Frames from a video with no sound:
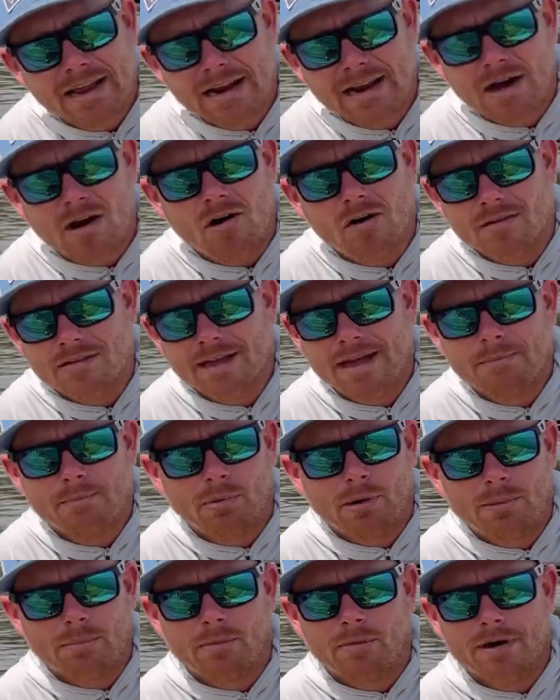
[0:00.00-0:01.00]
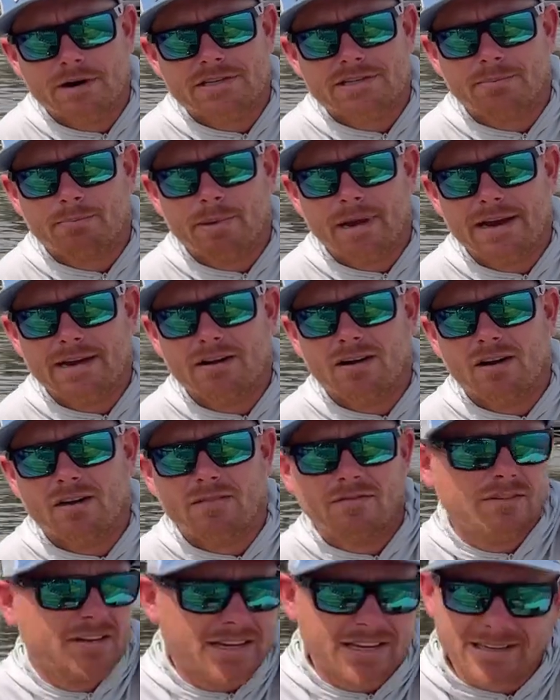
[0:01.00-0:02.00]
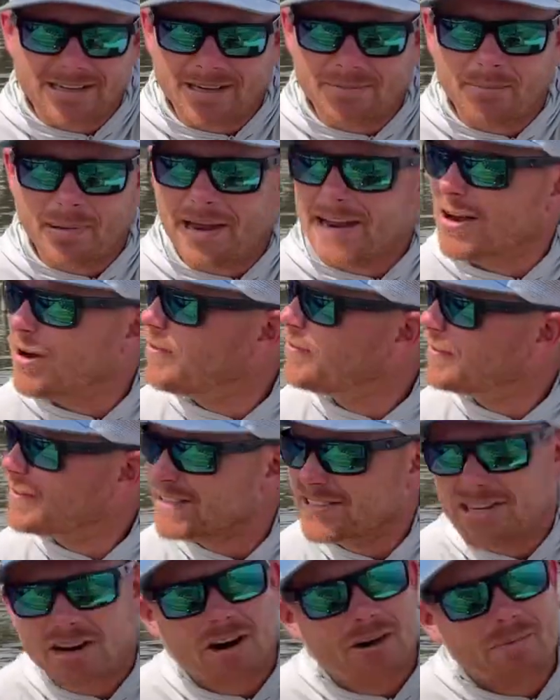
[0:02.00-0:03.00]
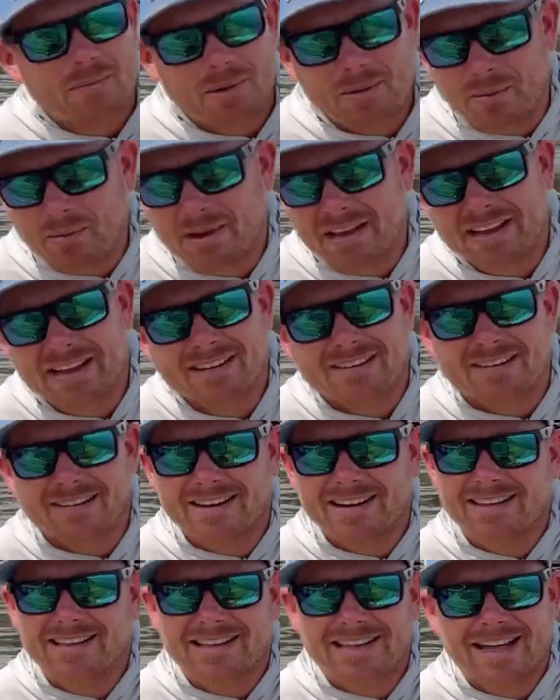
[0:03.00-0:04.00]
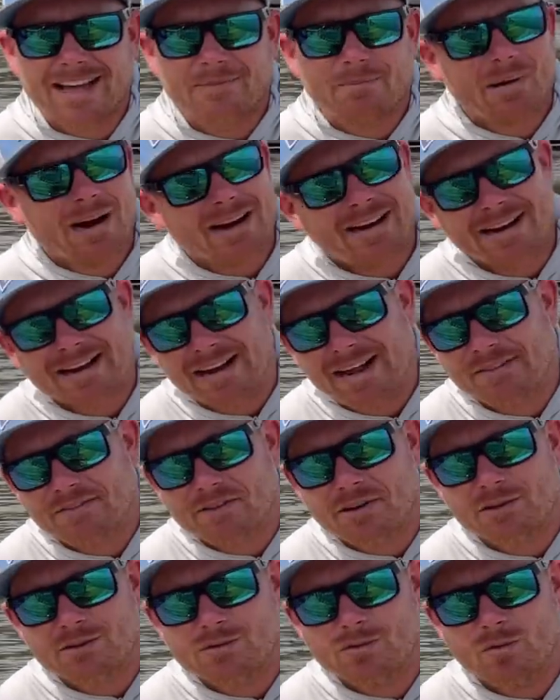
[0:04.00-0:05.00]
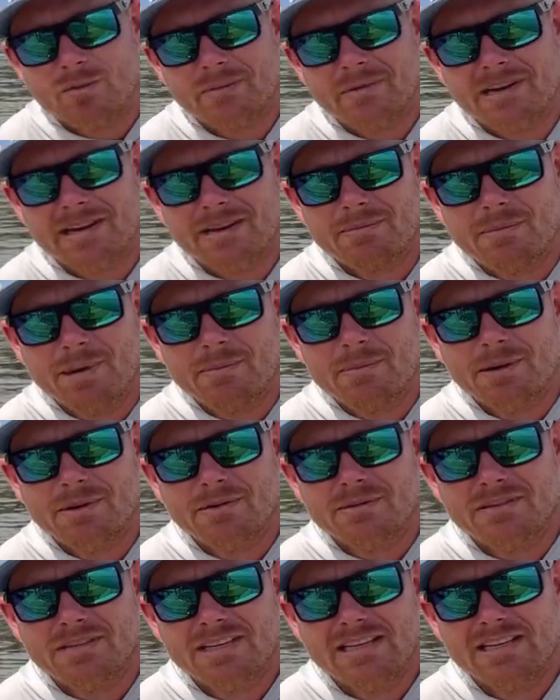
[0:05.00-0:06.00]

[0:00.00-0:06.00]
all that preparation paid off. Didn't pay off in a tournament win or any of that, but I didn't have to go swimming to get my boat,